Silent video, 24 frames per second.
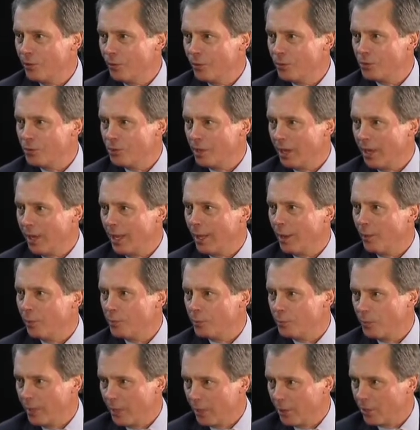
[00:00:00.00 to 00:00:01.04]
new
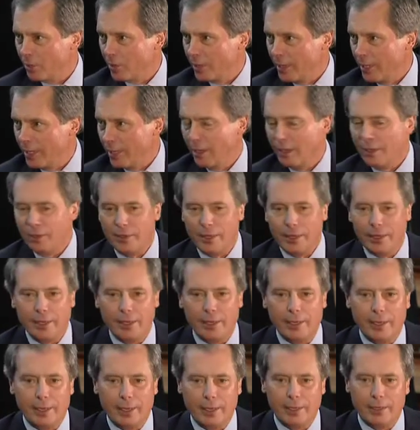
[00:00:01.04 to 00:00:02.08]
jobs being created
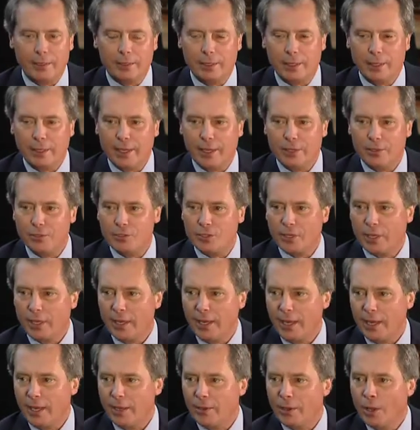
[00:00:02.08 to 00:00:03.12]
in
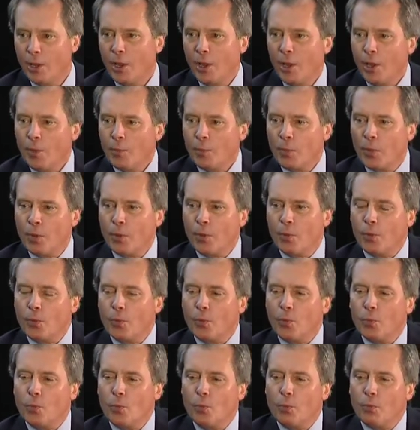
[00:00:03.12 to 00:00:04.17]
Seguin.
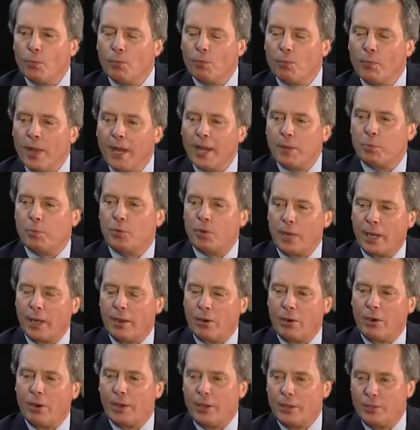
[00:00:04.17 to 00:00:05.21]
My
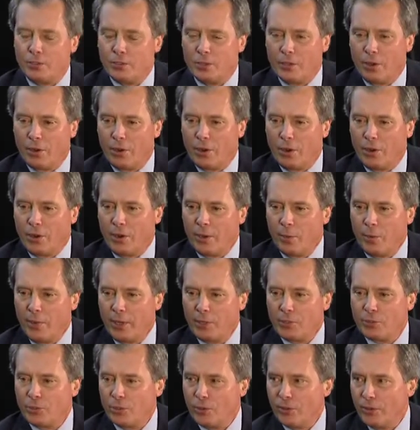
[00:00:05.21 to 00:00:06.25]
priorities are to
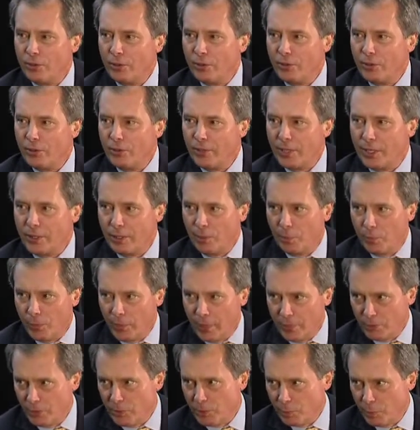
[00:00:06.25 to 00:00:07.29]
make sure that the
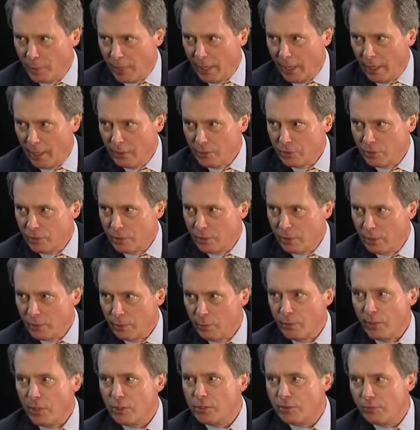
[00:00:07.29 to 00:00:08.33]
budget's balanced,
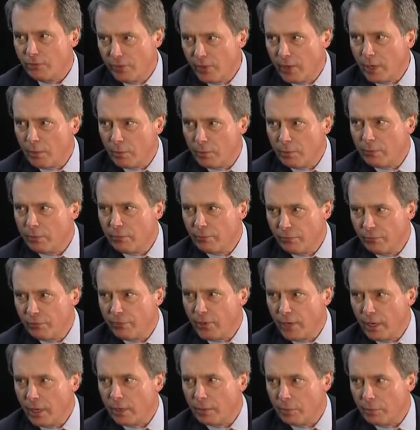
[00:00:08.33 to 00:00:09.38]
but it's a
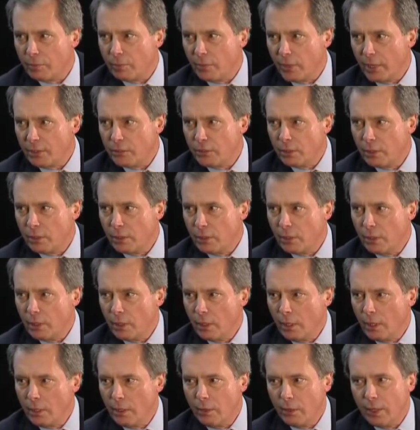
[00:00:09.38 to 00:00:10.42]
fair budget.
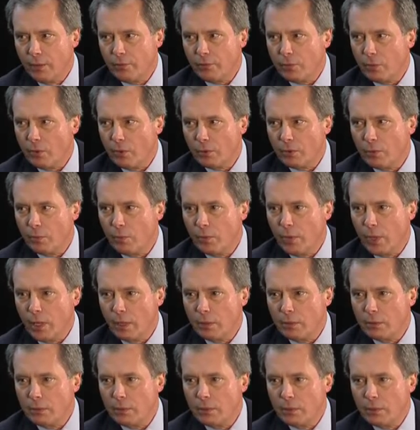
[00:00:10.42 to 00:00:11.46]
You and I have talked about